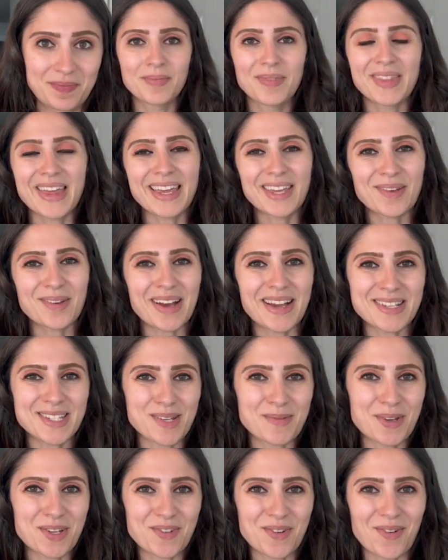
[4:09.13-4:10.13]
Thank you guys
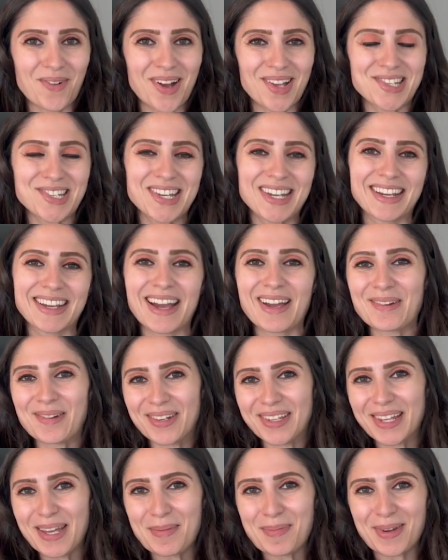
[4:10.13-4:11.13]
so much for watching. I
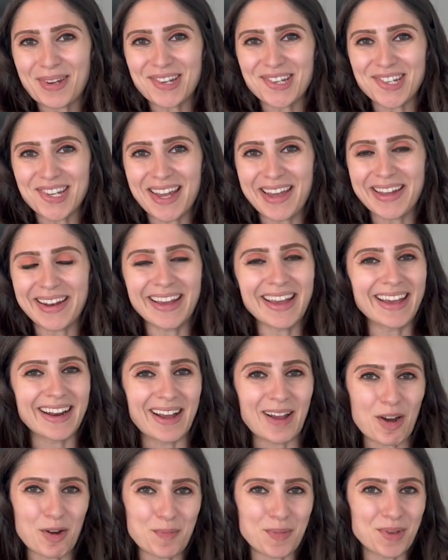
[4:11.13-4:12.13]
really appreciate it and I
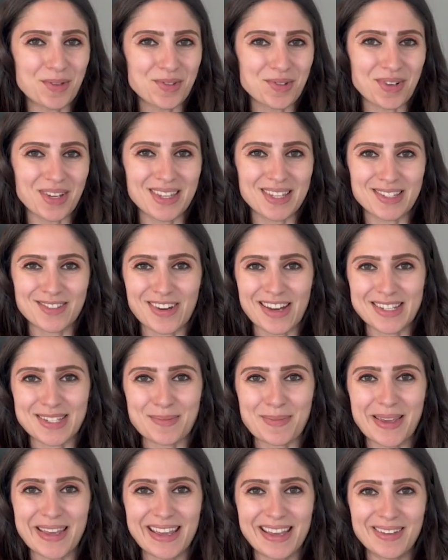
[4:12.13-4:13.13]
hope you enjoyed this
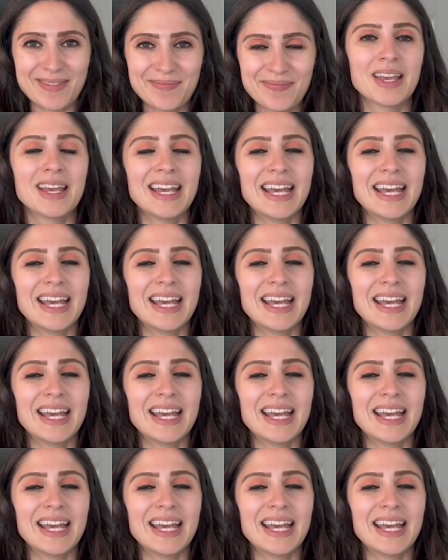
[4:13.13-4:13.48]
recipe.